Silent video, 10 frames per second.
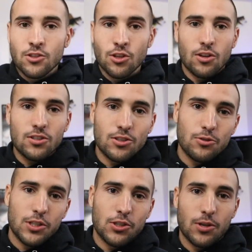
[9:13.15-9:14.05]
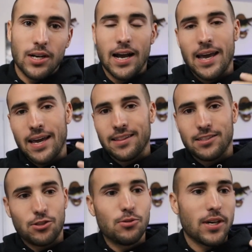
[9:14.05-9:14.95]
So long story short, I had the
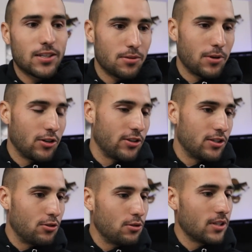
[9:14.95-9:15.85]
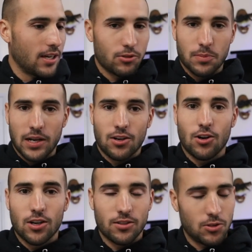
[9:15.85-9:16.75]
2000 Mercury Cougar. That was my
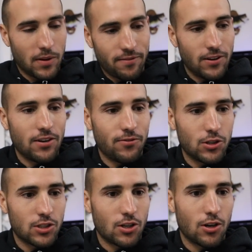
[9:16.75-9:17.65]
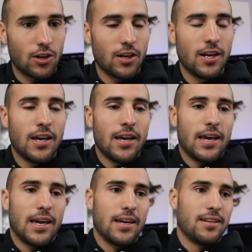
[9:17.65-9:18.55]
car. That was my very first car,
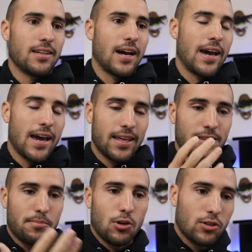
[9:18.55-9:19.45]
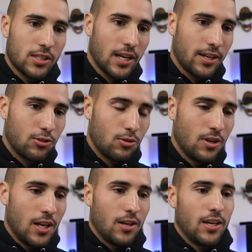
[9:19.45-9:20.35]
and I had the
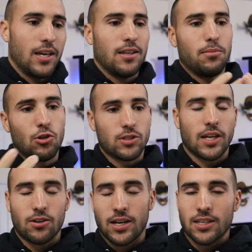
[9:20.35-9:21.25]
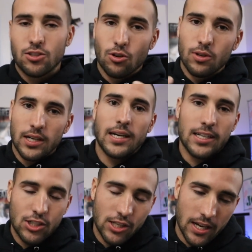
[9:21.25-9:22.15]
motorcycle, and the motorcycle got stolen. I got
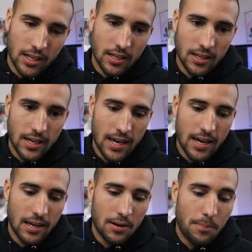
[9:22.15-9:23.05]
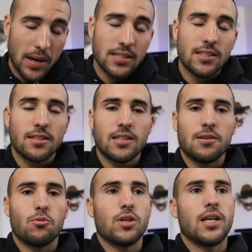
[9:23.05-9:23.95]
a check, and
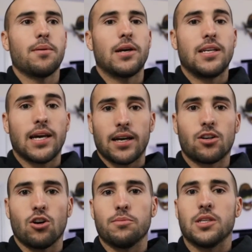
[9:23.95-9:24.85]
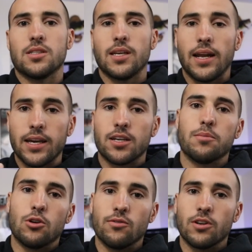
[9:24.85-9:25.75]
basically one day my dad called me and said, hey,
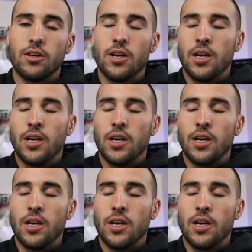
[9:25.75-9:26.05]
come over.